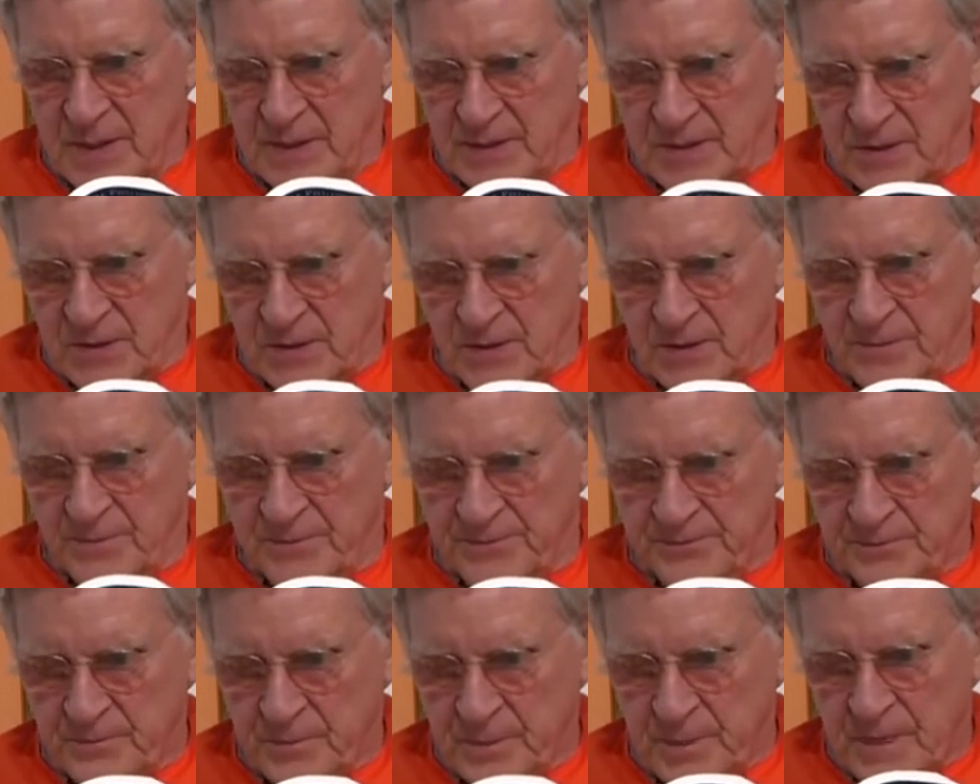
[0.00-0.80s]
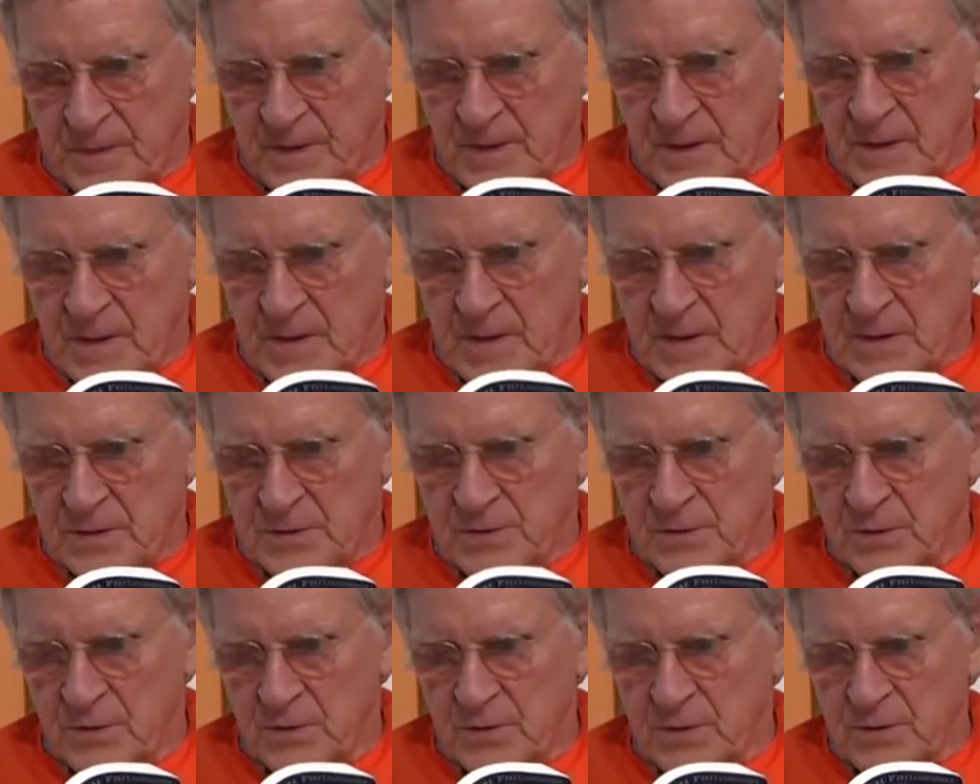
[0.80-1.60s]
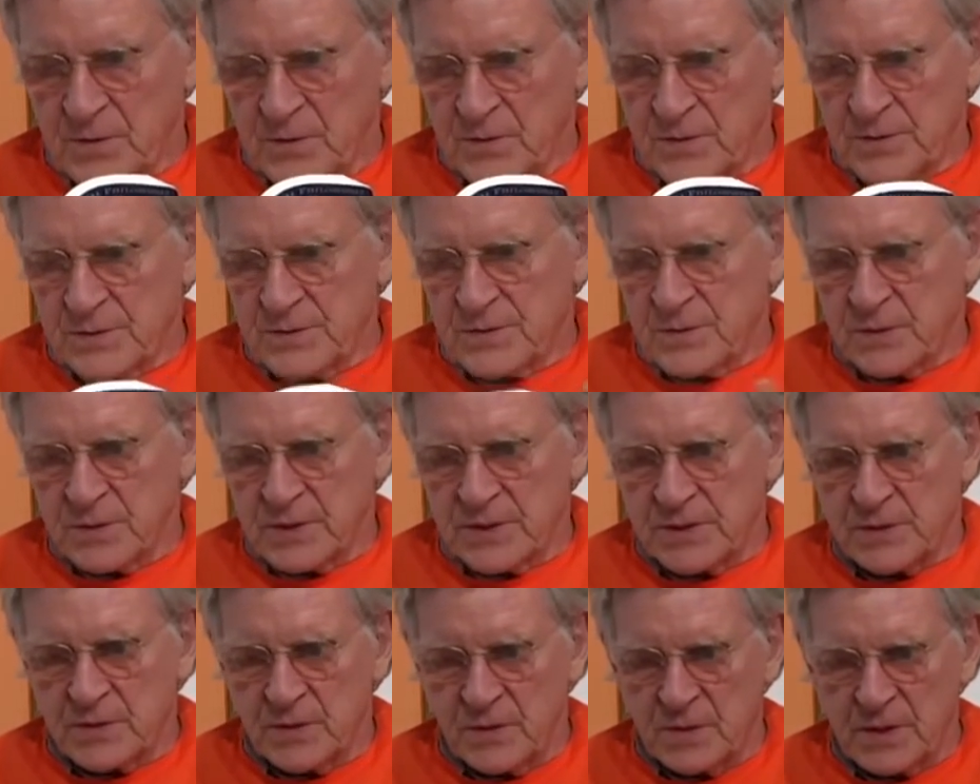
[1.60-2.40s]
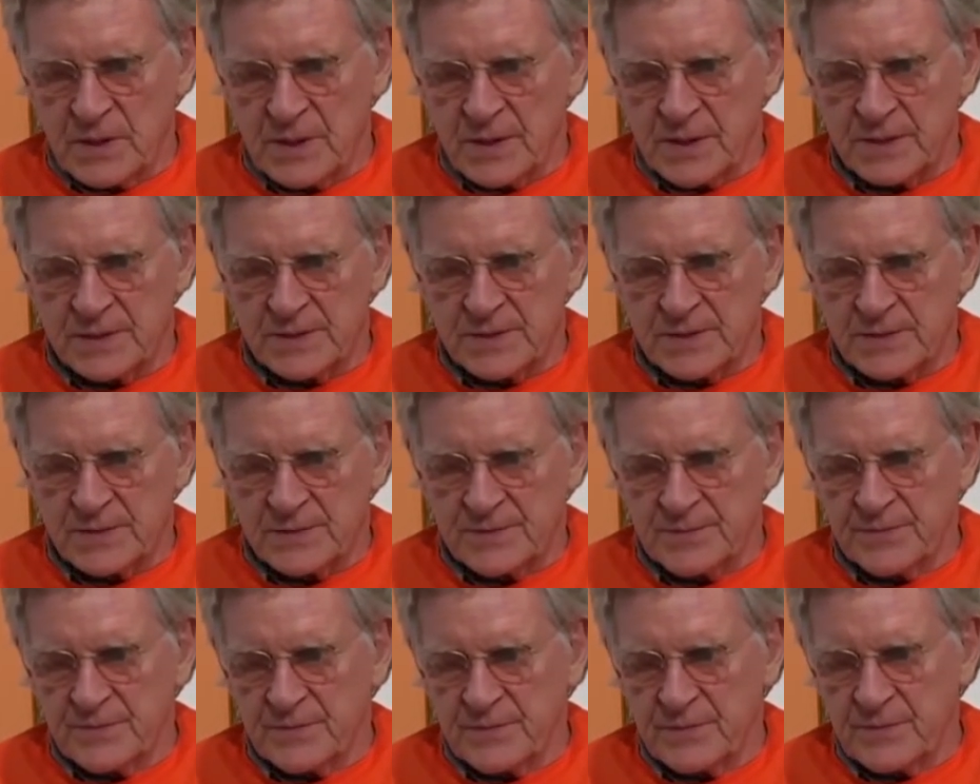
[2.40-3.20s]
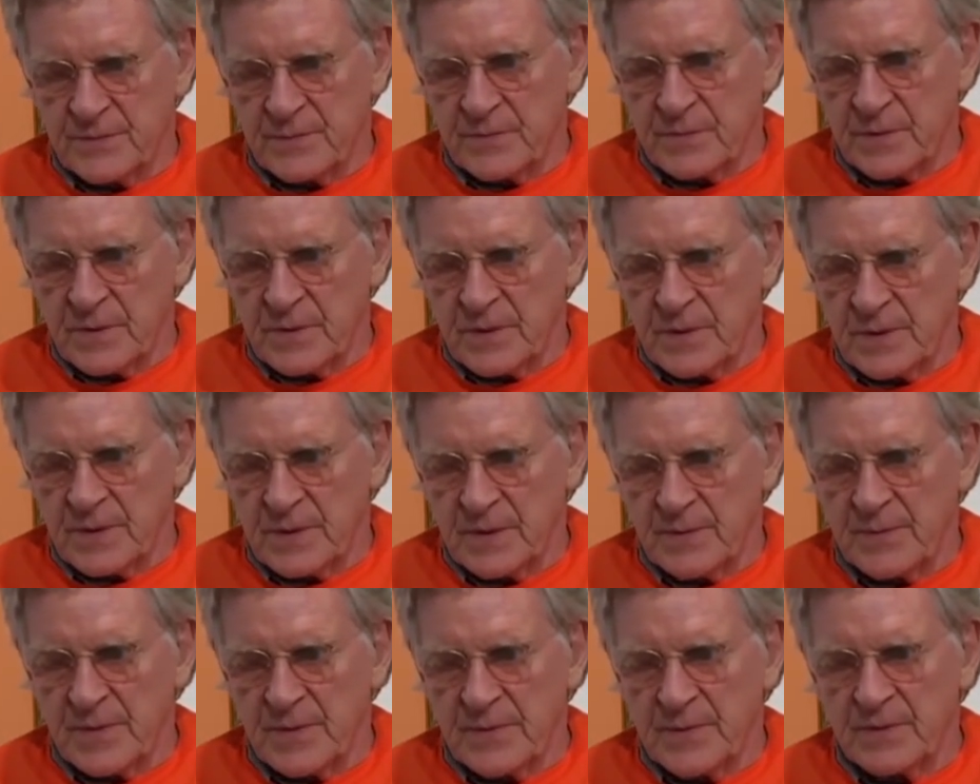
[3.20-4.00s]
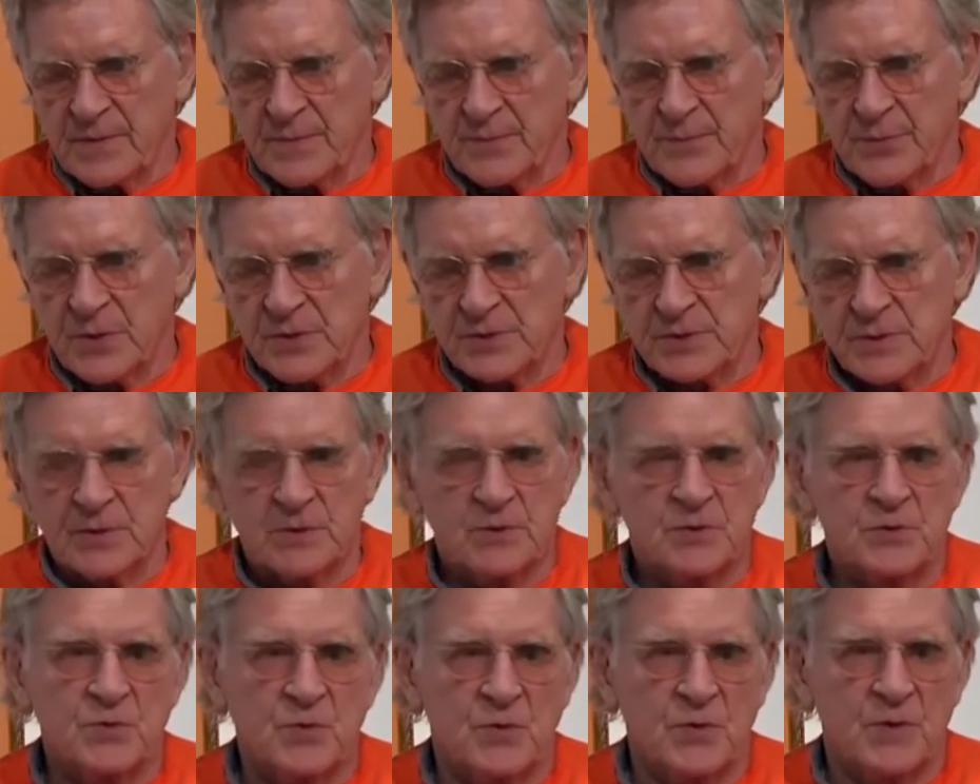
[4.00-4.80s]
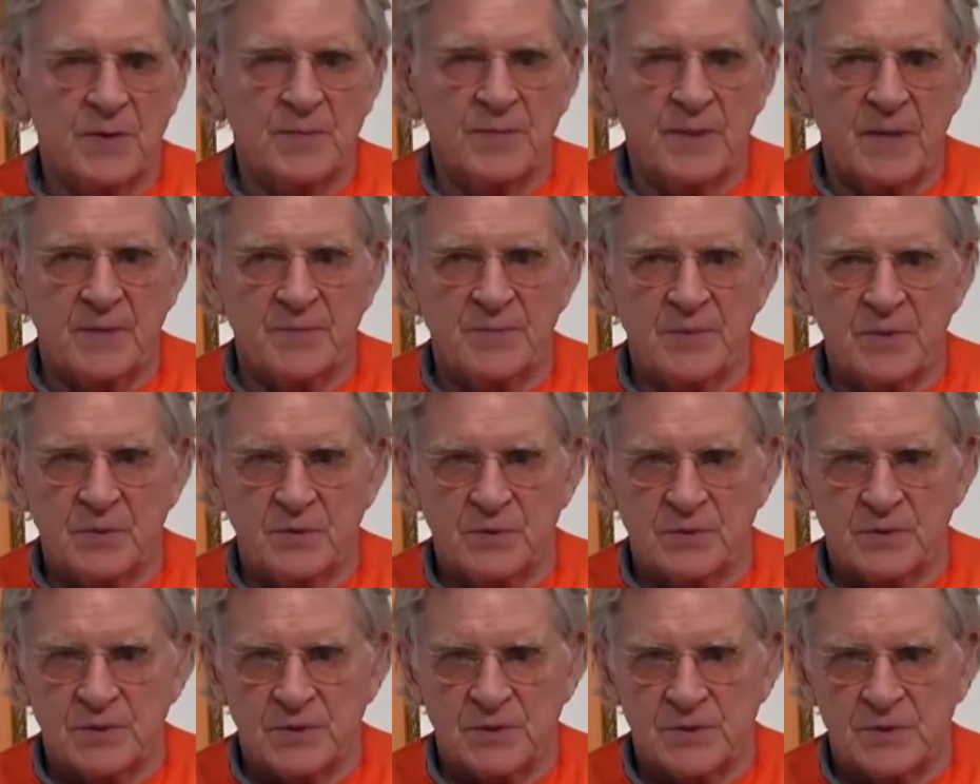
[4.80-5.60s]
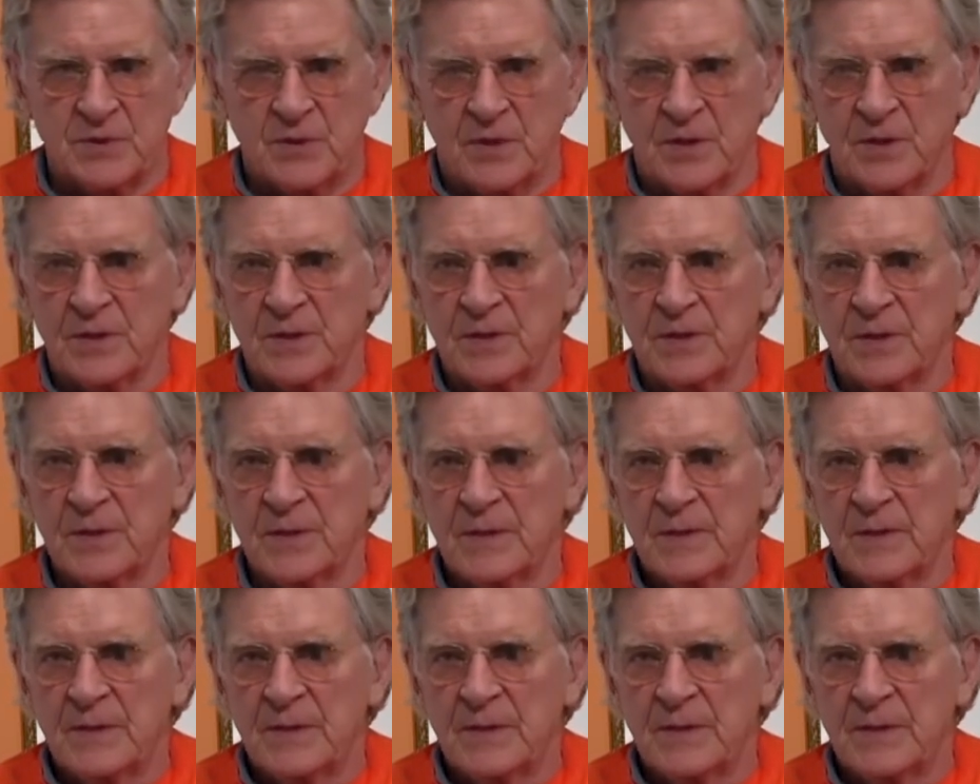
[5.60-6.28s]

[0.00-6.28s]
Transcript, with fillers: So, so, so His Holiness, uh, now maybe a personal story might be good to start.